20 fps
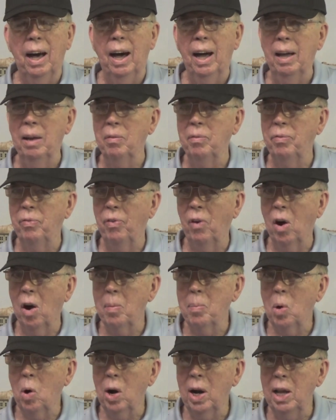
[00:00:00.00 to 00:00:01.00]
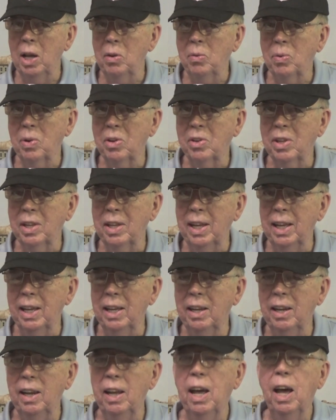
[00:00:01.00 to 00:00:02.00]
I am far more interested
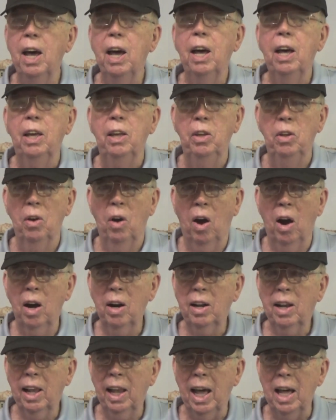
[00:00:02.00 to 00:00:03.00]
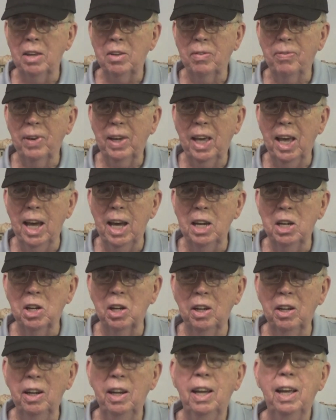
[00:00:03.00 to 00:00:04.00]
in yard
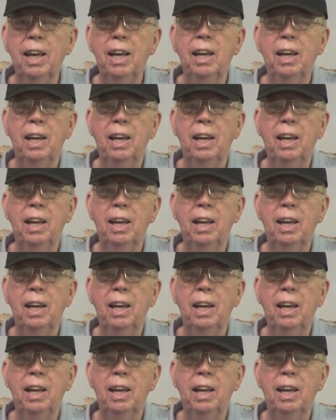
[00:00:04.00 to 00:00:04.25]
classification,